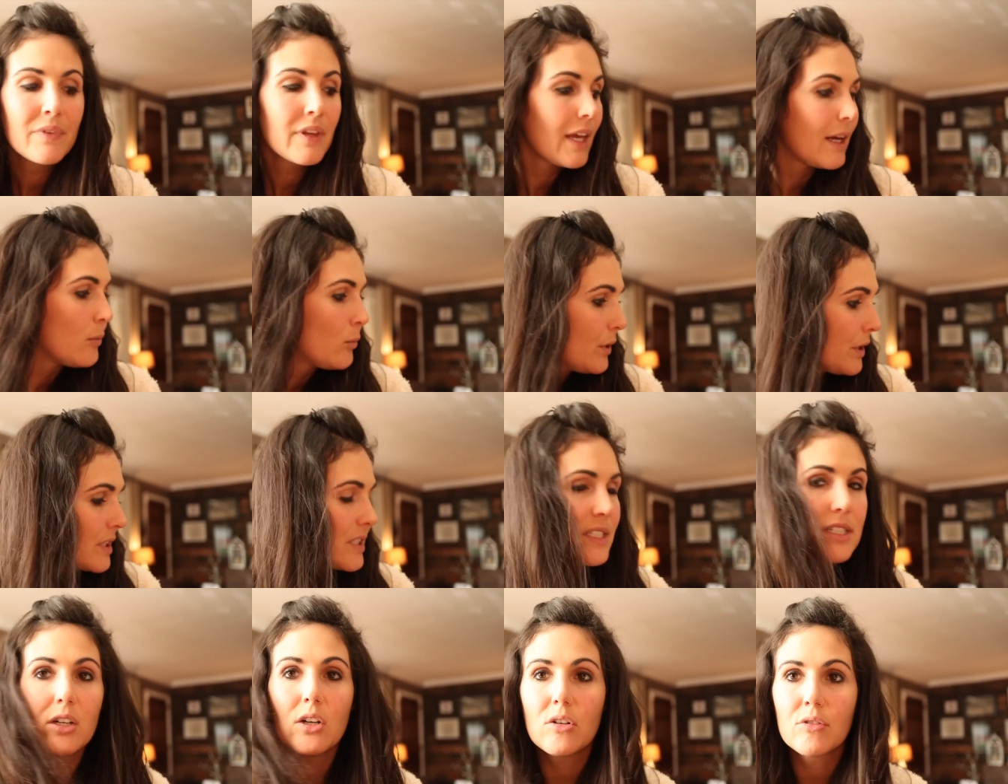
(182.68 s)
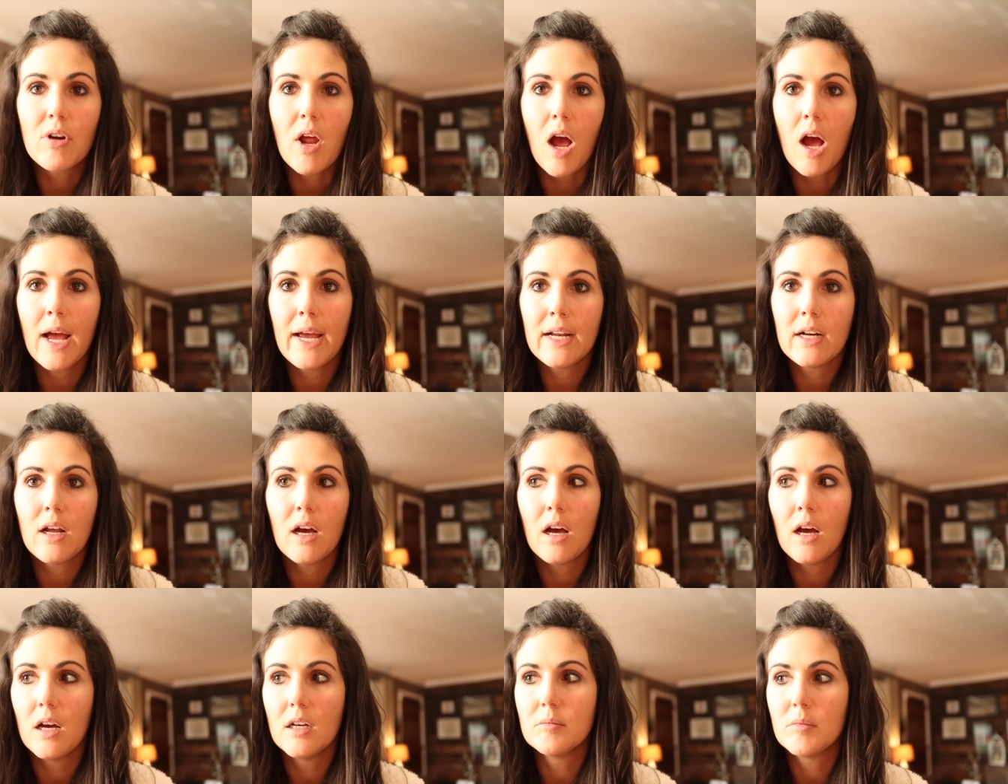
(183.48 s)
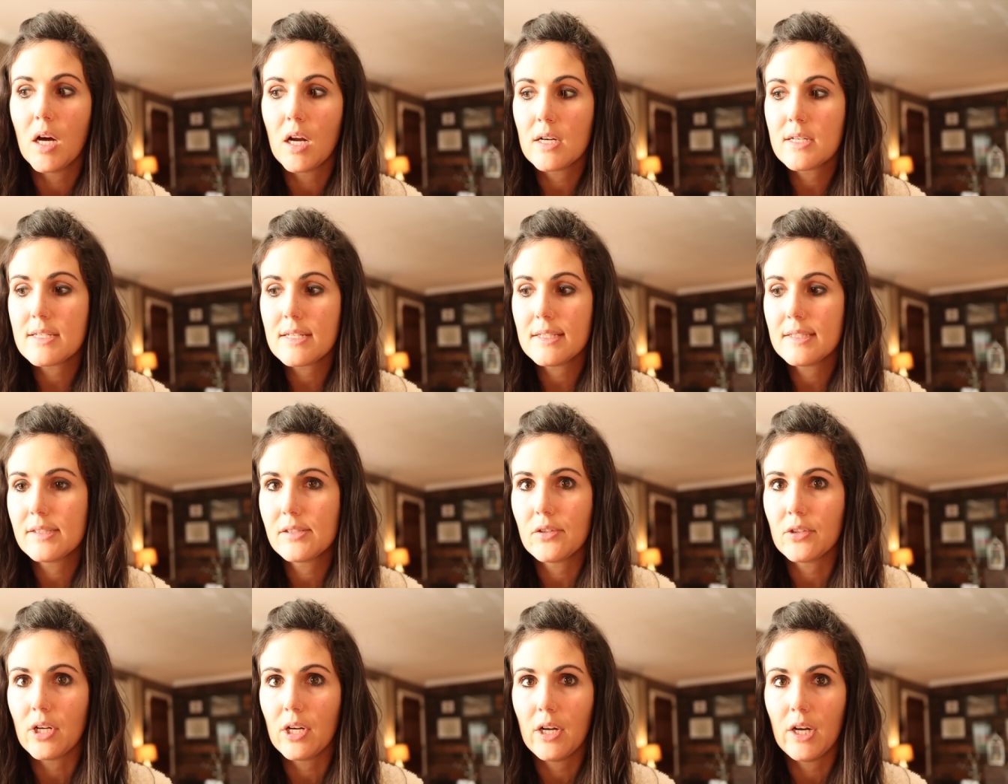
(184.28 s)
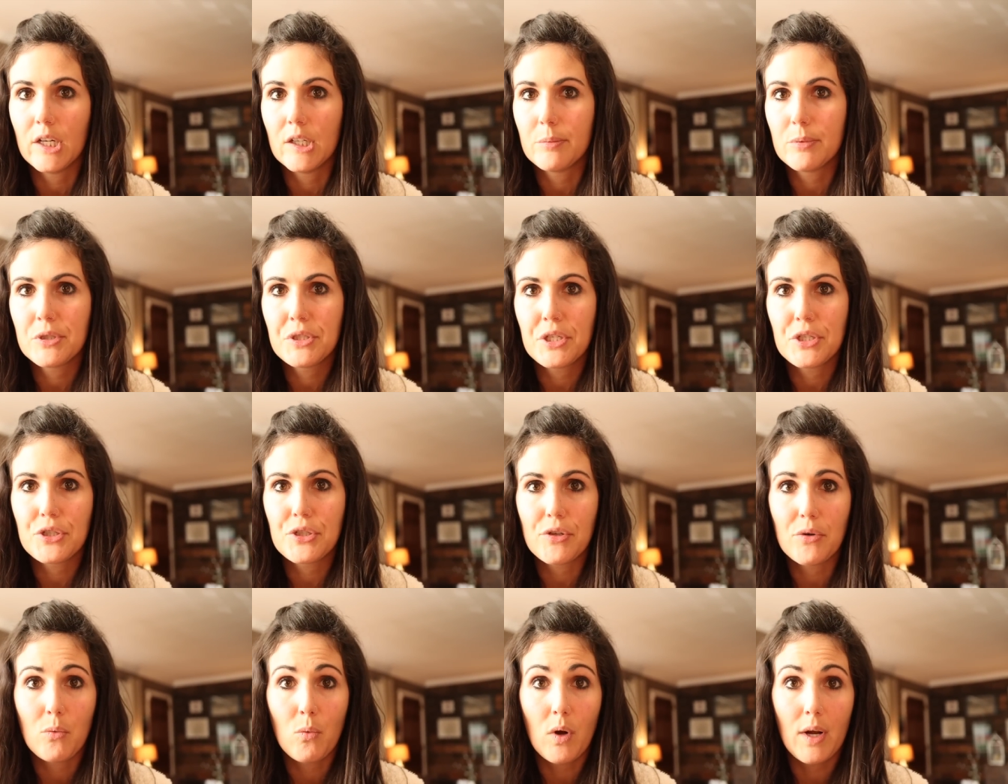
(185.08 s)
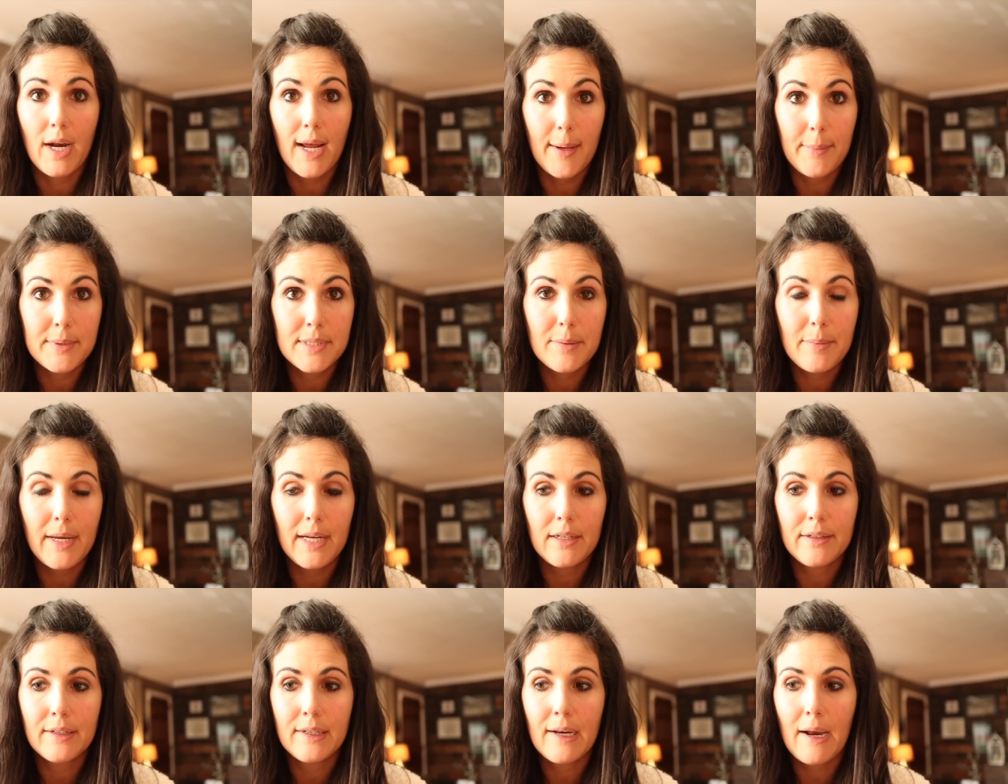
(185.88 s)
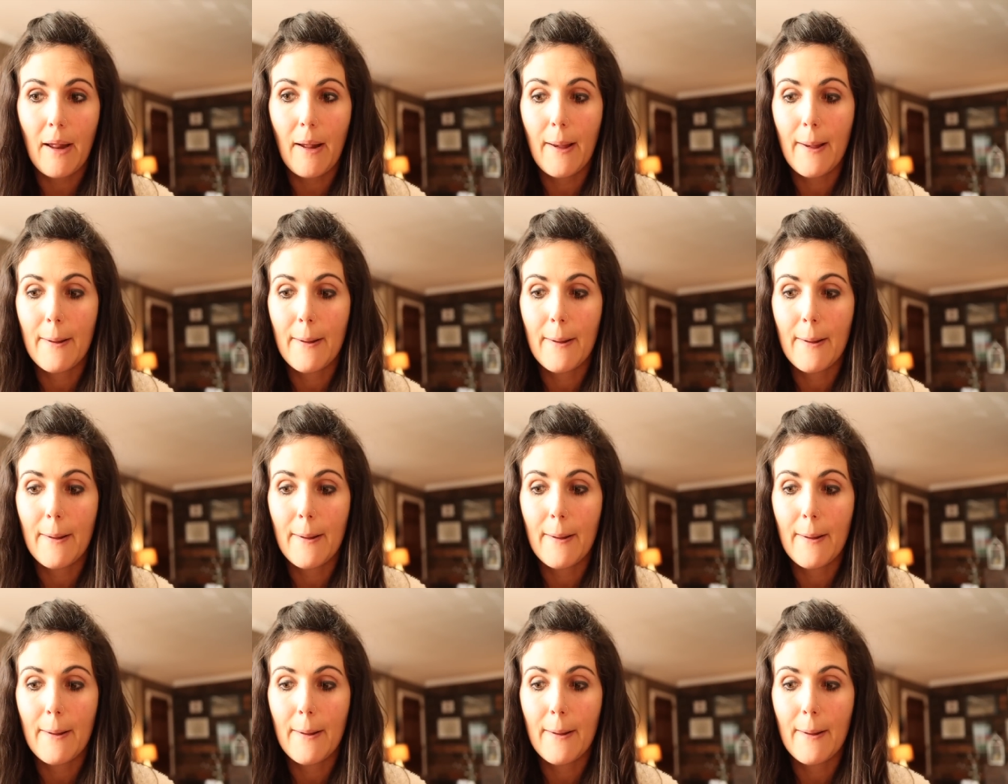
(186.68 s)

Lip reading: And we're still not, honestly, still not 100% sure what happened to Peyton.